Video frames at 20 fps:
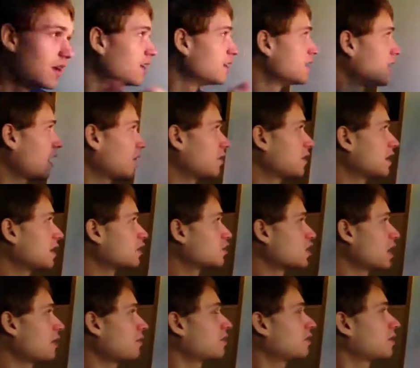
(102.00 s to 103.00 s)
Now, the
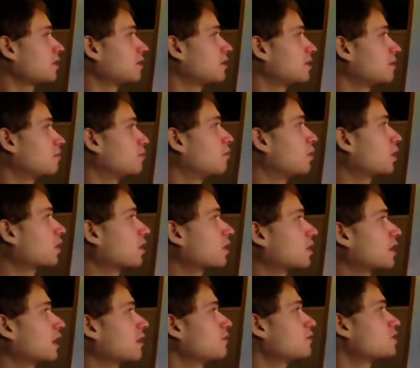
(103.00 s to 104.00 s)
example that the book
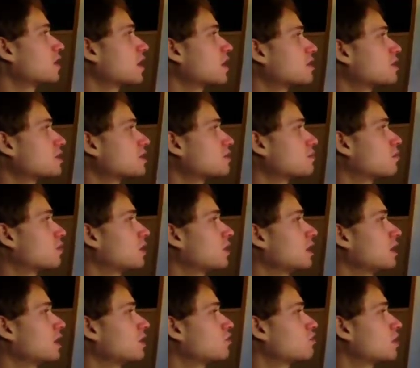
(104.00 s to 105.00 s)
gives us is pretty
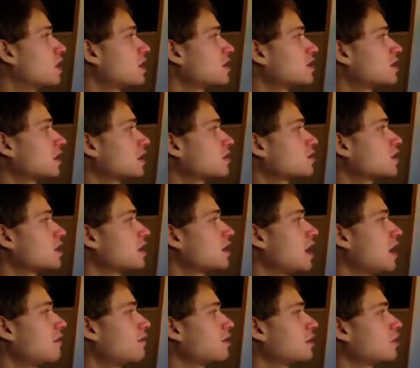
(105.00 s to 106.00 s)
interesting. Say you
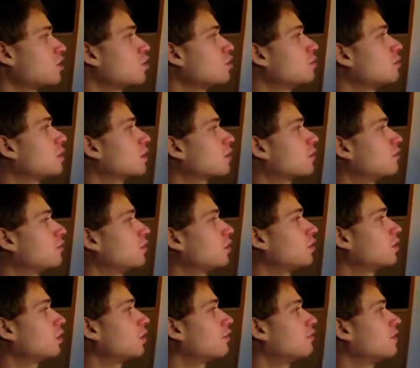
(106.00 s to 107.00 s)
have a cubic foot
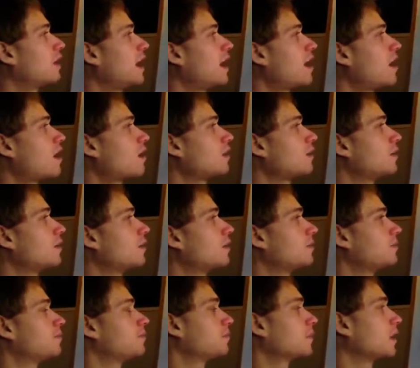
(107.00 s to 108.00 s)
of air,
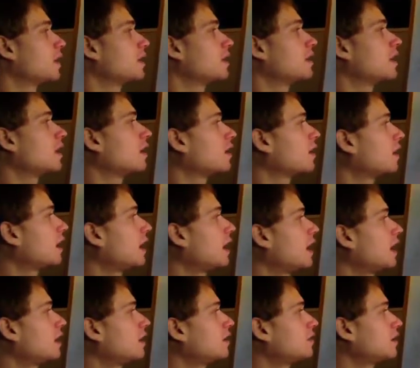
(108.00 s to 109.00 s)

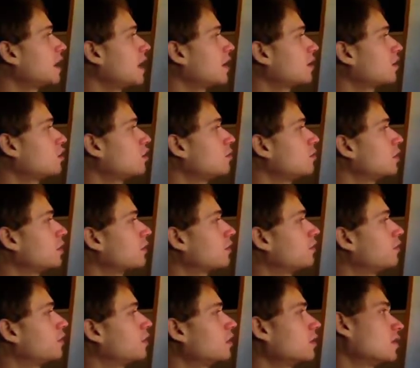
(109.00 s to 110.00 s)
and that cubic
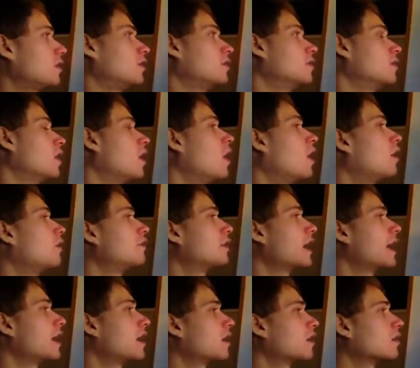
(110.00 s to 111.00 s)
foot of
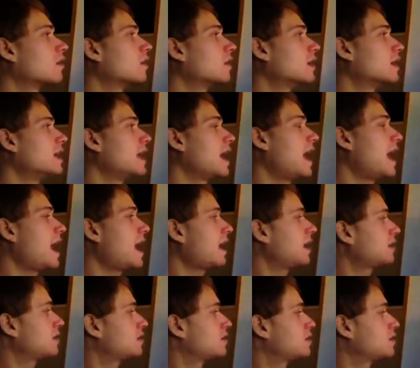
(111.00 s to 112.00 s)
air
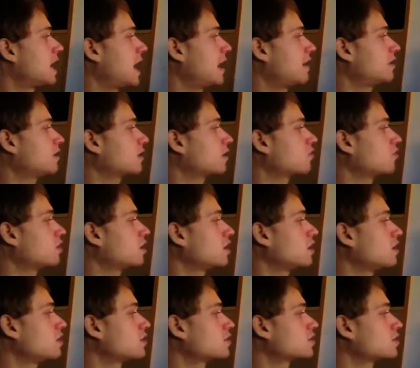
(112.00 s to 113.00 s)
at 10
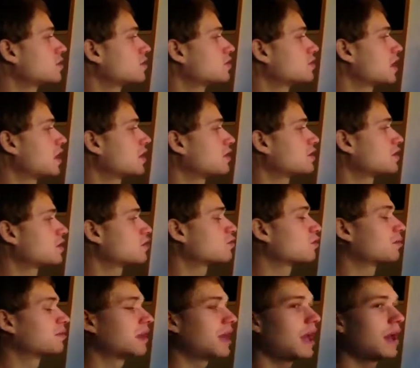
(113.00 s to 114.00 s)
degrees Celsius will
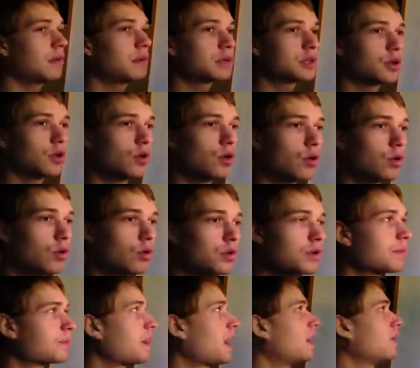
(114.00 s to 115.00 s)
be able to hold
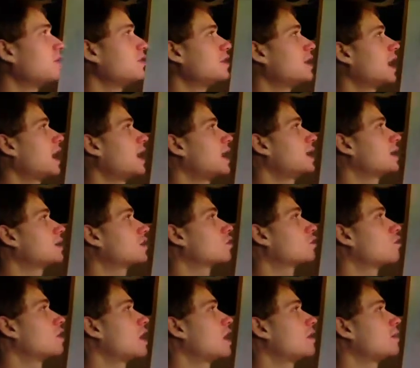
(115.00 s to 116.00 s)
about 9
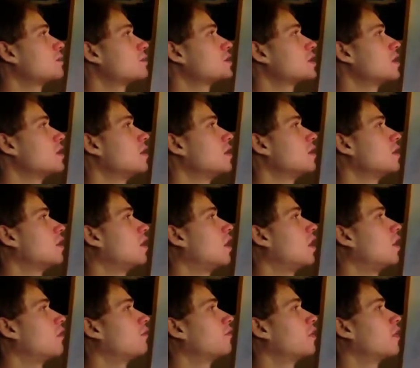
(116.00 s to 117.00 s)
grams
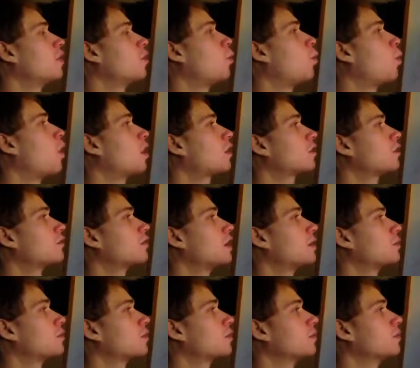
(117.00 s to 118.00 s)
of water
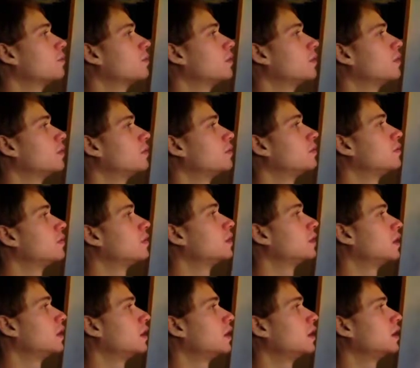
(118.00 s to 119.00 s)
vapor.
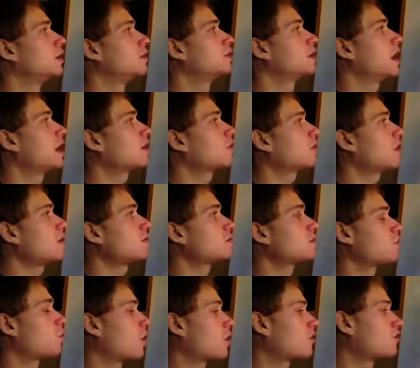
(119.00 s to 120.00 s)
9 grams of
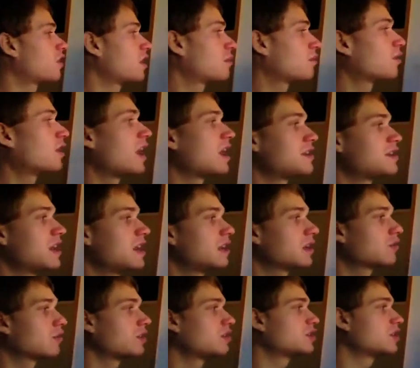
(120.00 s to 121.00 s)
water vapor at 10
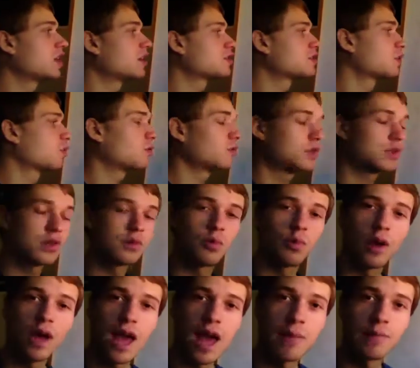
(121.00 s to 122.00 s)
degrees Celsius.
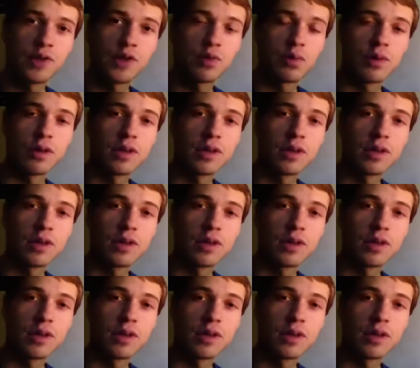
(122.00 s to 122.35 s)
What happens when